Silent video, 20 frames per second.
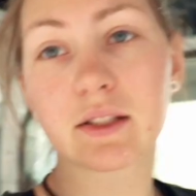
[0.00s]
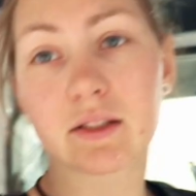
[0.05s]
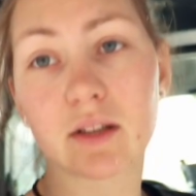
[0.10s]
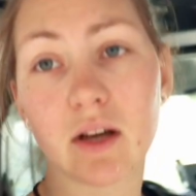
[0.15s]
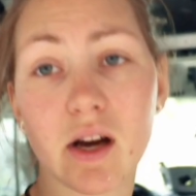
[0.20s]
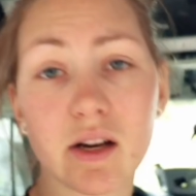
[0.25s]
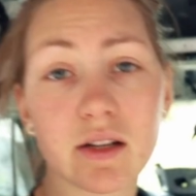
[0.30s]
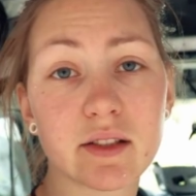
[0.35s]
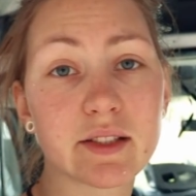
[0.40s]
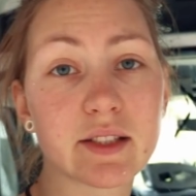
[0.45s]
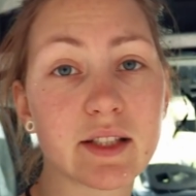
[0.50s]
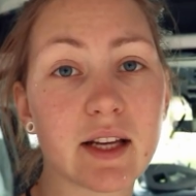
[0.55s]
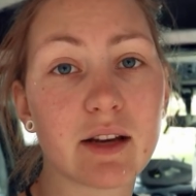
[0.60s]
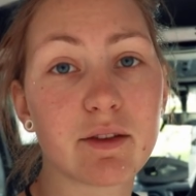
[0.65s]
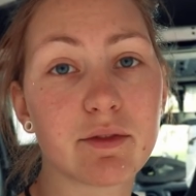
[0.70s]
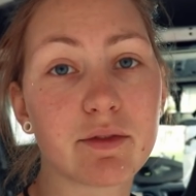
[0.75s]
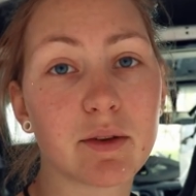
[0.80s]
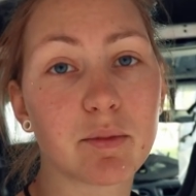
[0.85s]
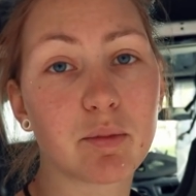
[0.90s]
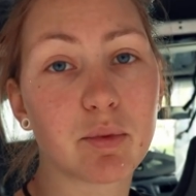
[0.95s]
So honestly, I
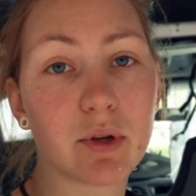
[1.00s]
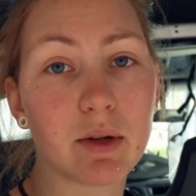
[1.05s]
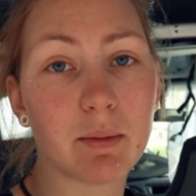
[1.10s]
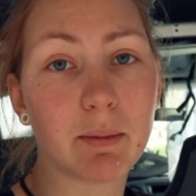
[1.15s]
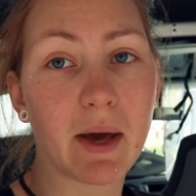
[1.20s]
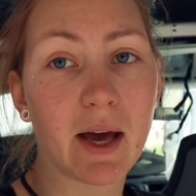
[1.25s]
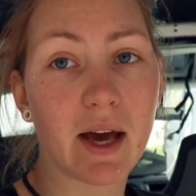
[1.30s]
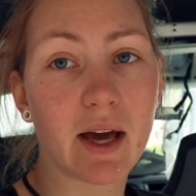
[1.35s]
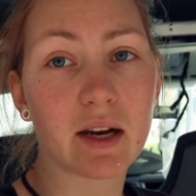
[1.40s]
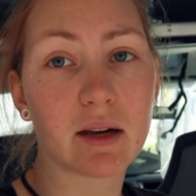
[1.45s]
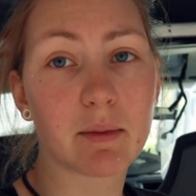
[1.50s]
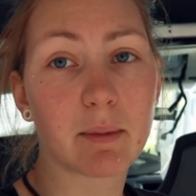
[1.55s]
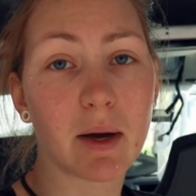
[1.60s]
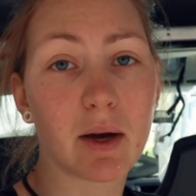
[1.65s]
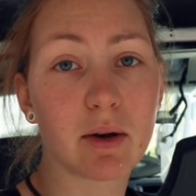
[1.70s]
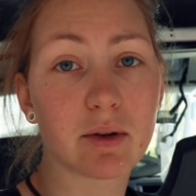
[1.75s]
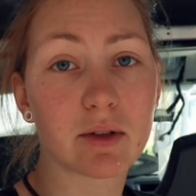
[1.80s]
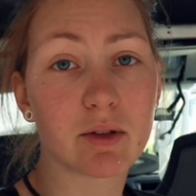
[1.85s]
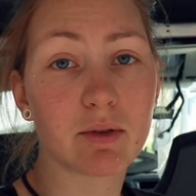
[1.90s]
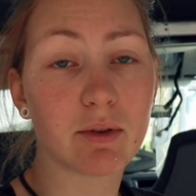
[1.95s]
feel pretty bad
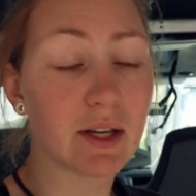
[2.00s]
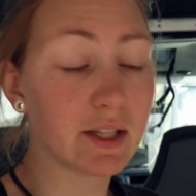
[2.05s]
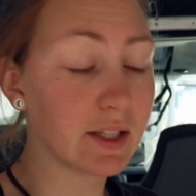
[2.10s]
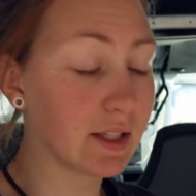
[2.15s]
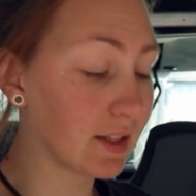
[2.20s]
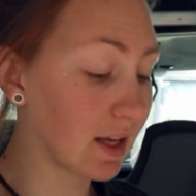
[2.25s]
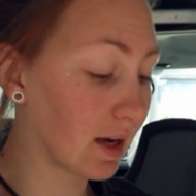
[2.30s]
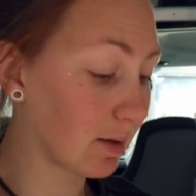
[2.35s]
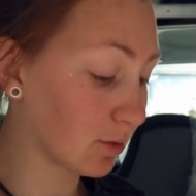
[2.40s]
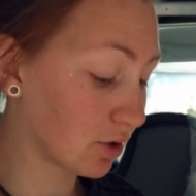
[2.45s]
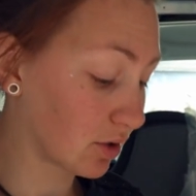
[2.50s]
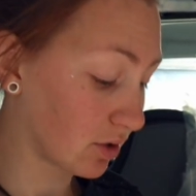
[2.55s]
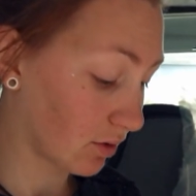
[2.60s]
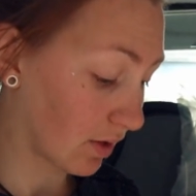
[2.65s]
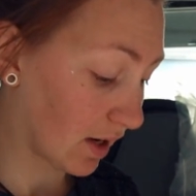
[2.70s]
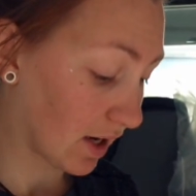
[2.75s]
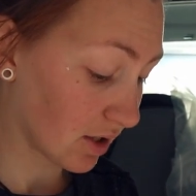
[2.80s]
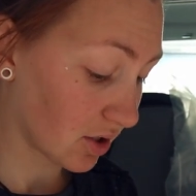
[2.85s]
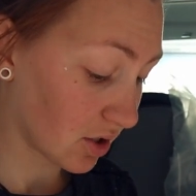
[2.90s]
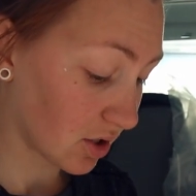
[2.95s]
about creating that much
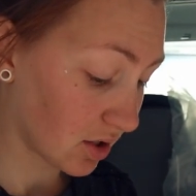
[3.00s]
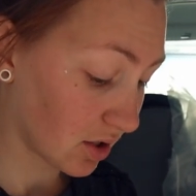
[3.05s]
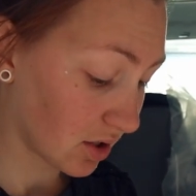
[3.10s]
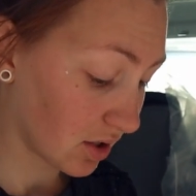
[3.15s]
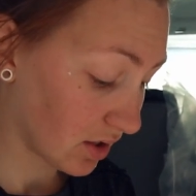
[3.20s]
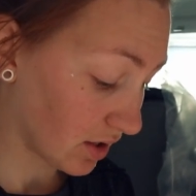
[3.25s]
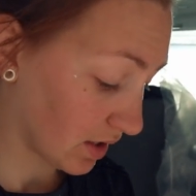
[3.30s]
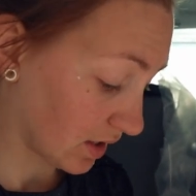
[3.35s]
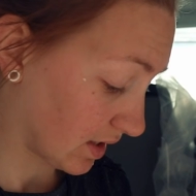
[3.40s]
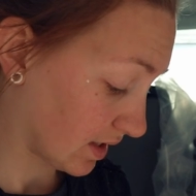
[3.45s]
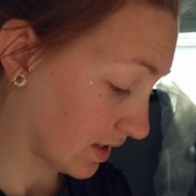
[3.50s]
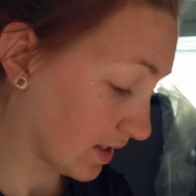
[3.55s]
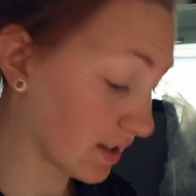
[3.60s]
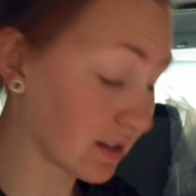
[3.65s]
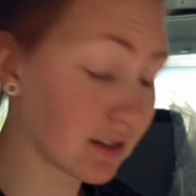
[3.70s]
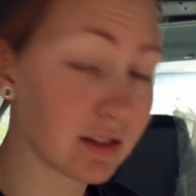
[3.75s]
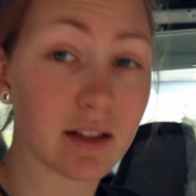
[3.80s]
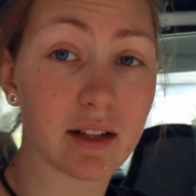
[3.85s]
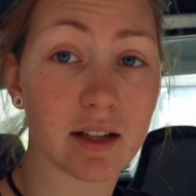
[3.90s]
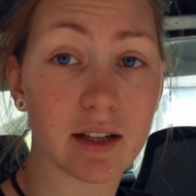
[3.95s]
trash. It's
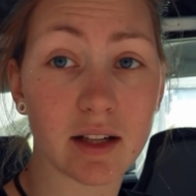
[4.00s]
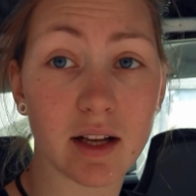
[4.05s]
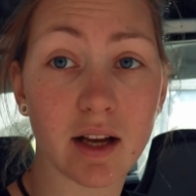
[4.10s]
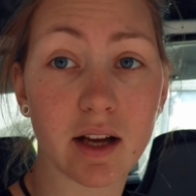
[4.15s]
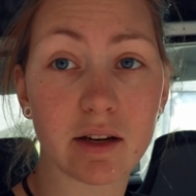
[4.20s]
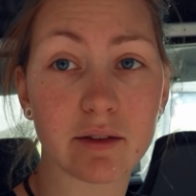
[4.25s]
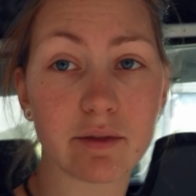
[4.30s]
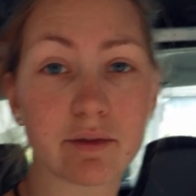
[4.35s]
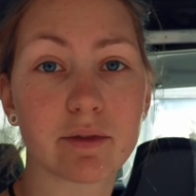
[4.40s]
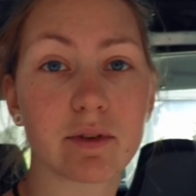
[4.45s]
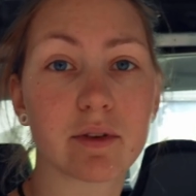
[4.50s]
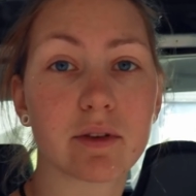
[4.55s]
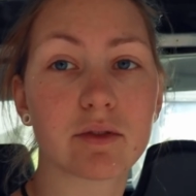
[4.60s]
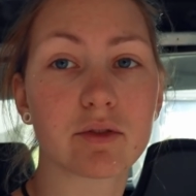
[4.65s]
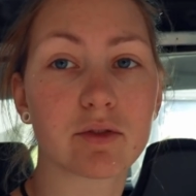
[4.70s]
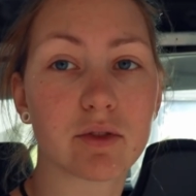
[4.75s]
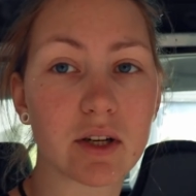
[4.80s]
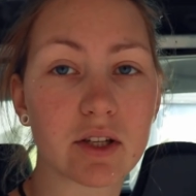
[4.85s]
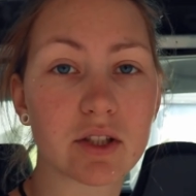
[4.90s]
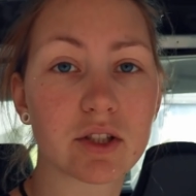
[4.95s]
a lot of
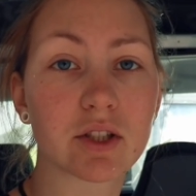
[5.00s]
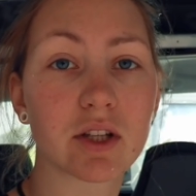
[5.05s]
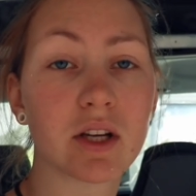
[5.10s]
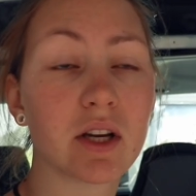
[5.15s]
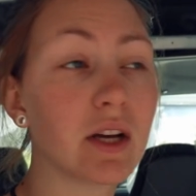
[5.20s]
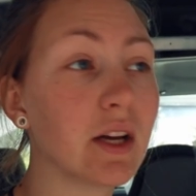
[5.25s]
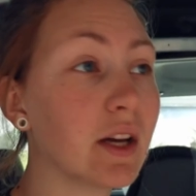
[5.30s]
trash.